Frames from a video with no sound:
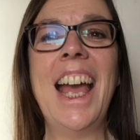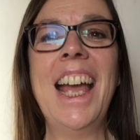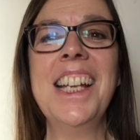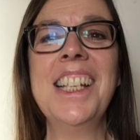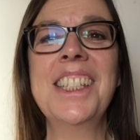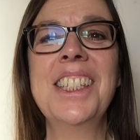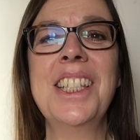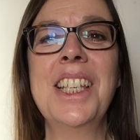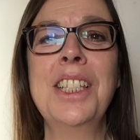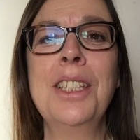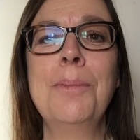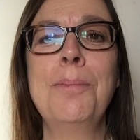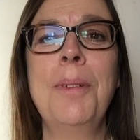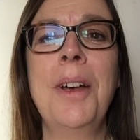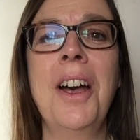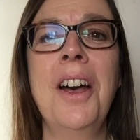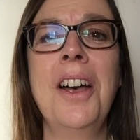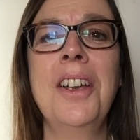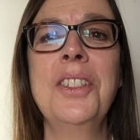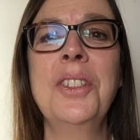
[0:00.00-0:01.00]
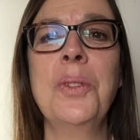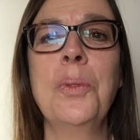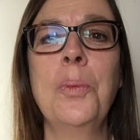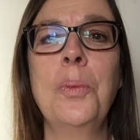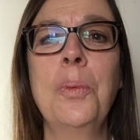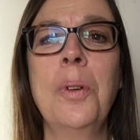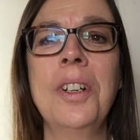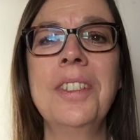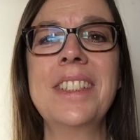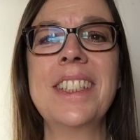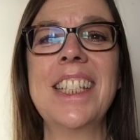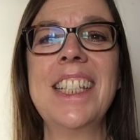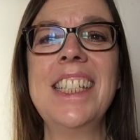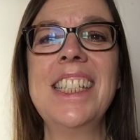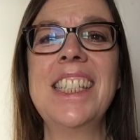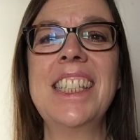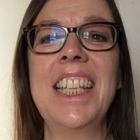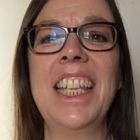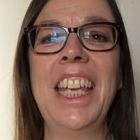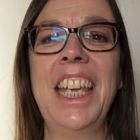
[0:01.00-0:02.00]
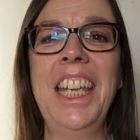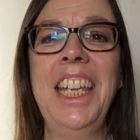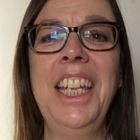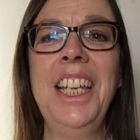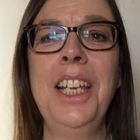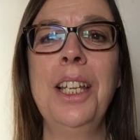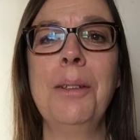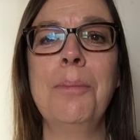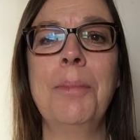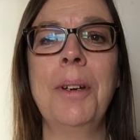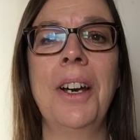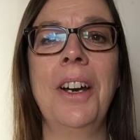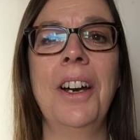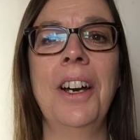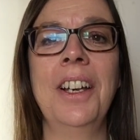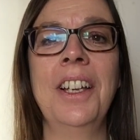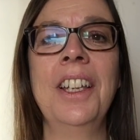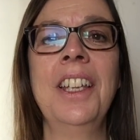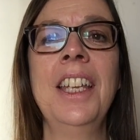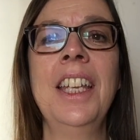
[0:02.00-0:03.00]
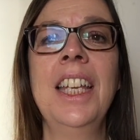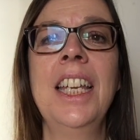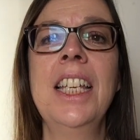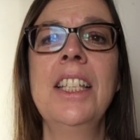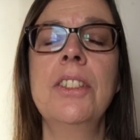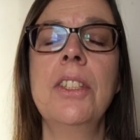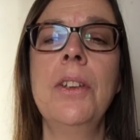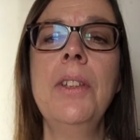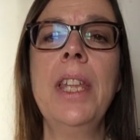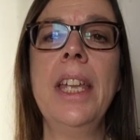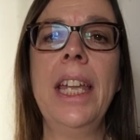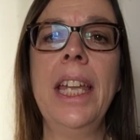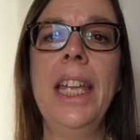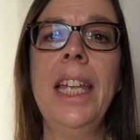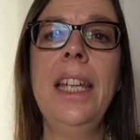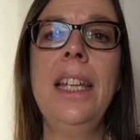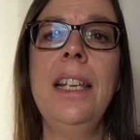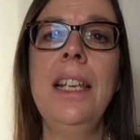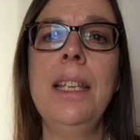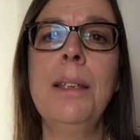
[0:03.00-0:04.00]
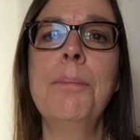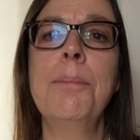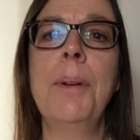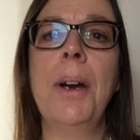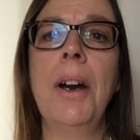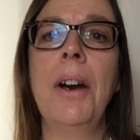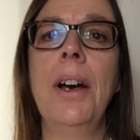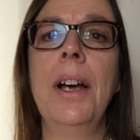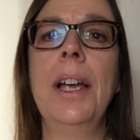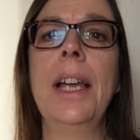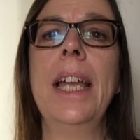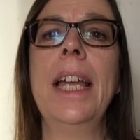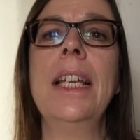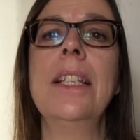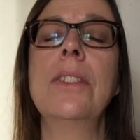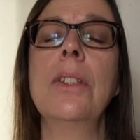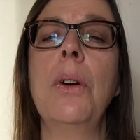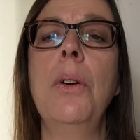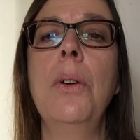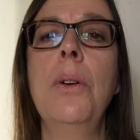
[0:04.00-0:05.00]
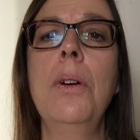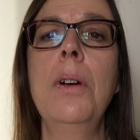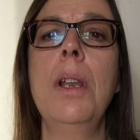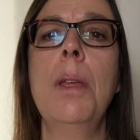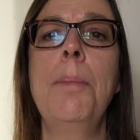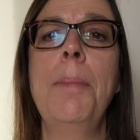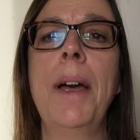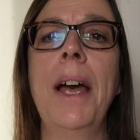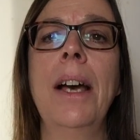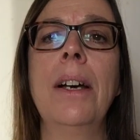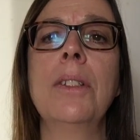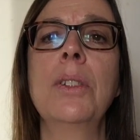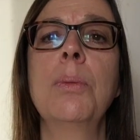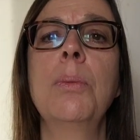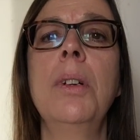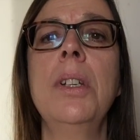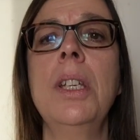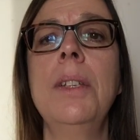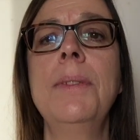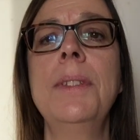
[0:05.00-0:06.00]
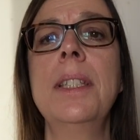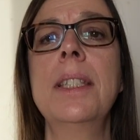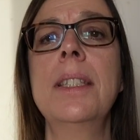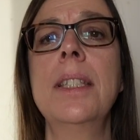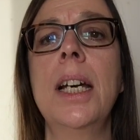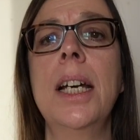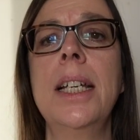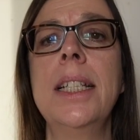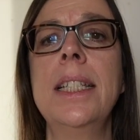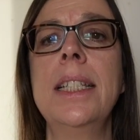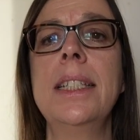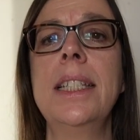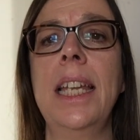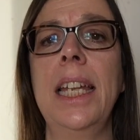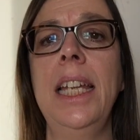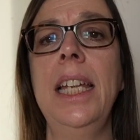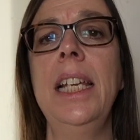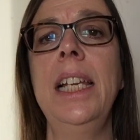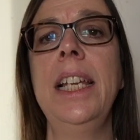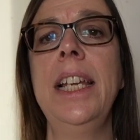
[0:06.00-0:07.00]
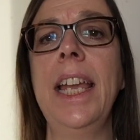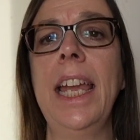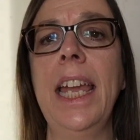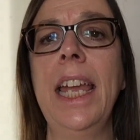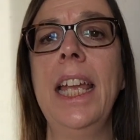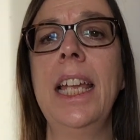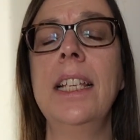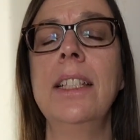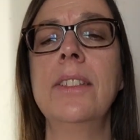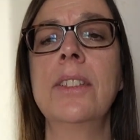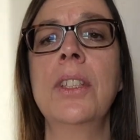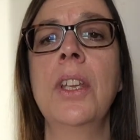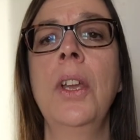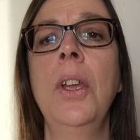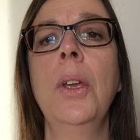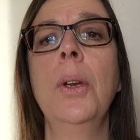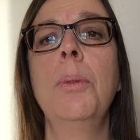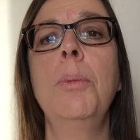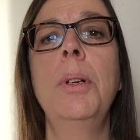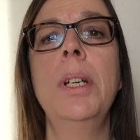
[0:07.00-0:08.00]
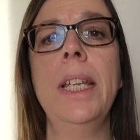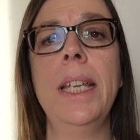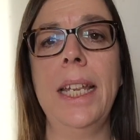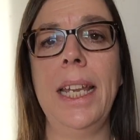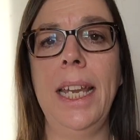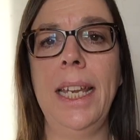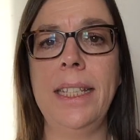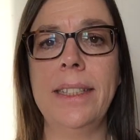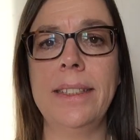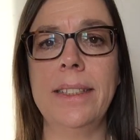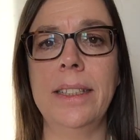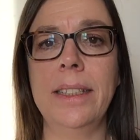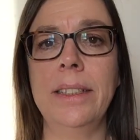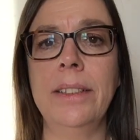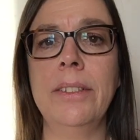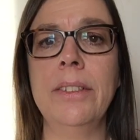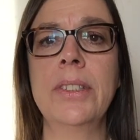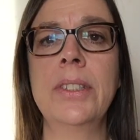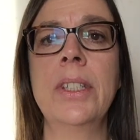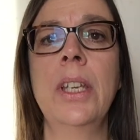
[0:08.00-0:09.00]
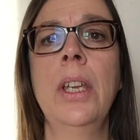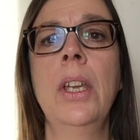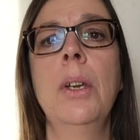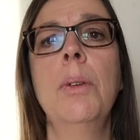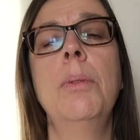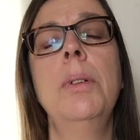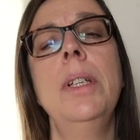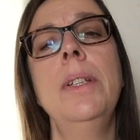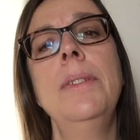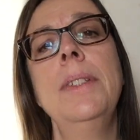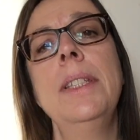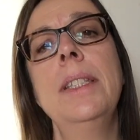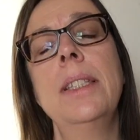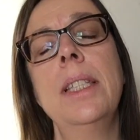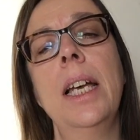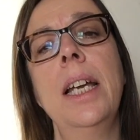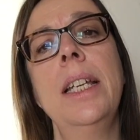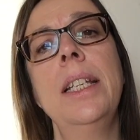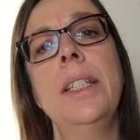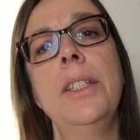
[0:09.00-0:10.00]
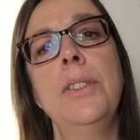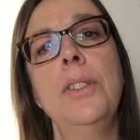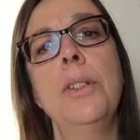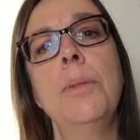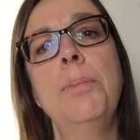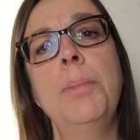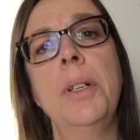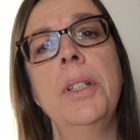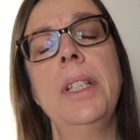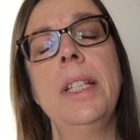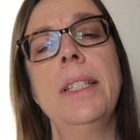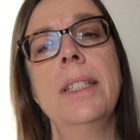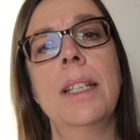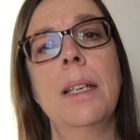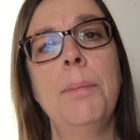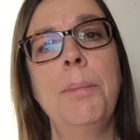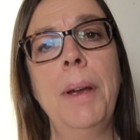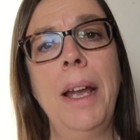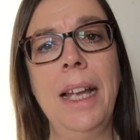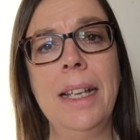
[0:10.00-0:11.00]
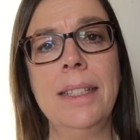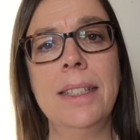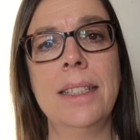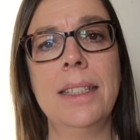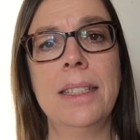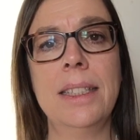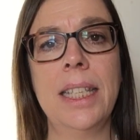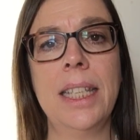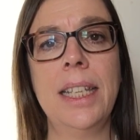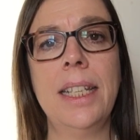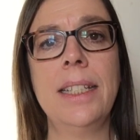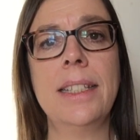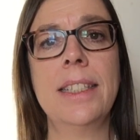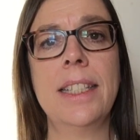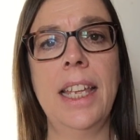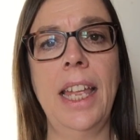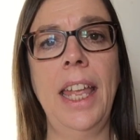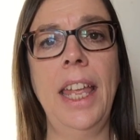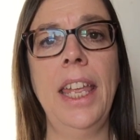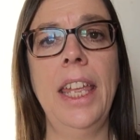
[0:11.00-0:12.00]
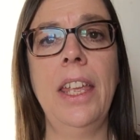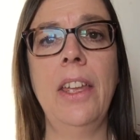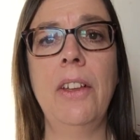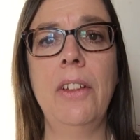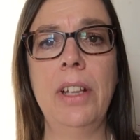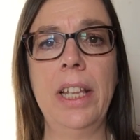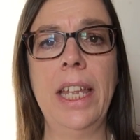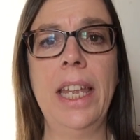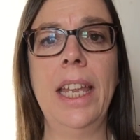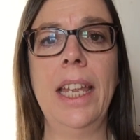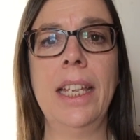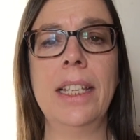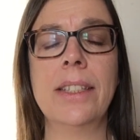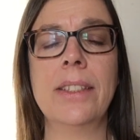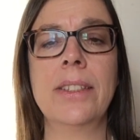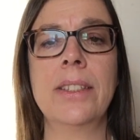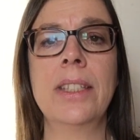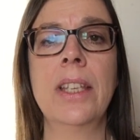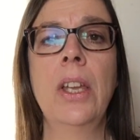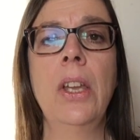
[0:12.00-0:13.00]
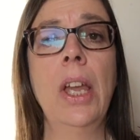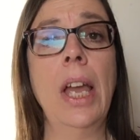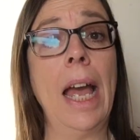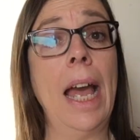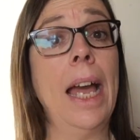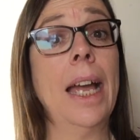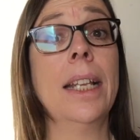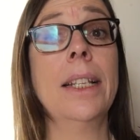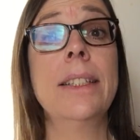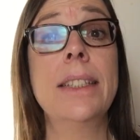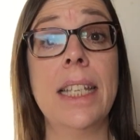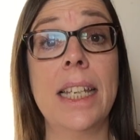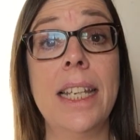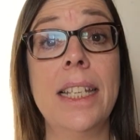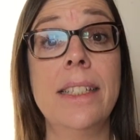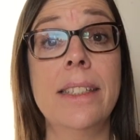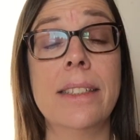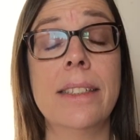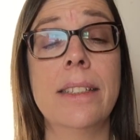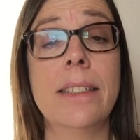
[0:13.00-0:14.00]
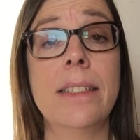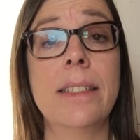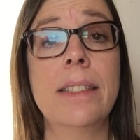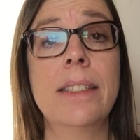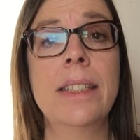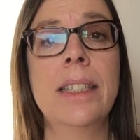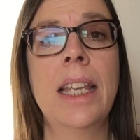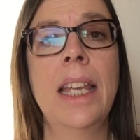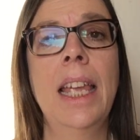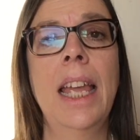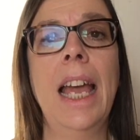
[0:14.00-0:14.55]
Access bars, what is the healing bar? So the healing bar is all about what you've decided healing is, what it isn't, what you've decided your body's capacity to heal is and isn't.